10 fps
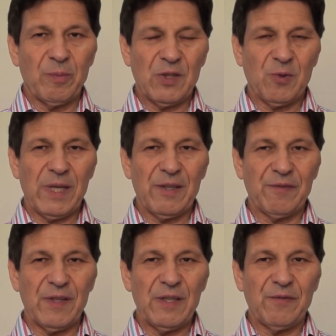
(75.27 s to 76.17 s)
between the
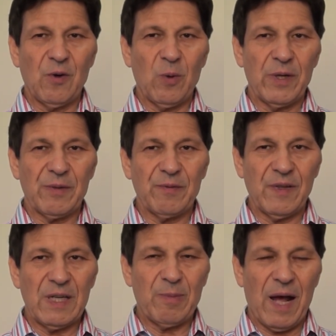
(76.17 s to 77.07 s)
feed forward and
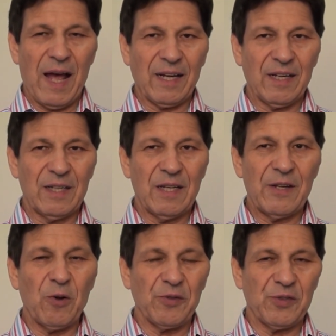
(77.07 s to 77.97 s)
feedback, and
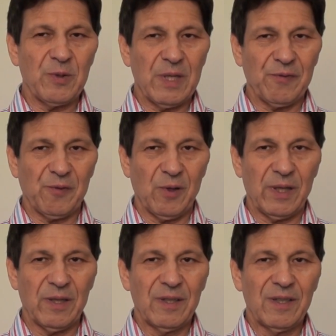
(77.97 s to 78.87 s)
they're not too different,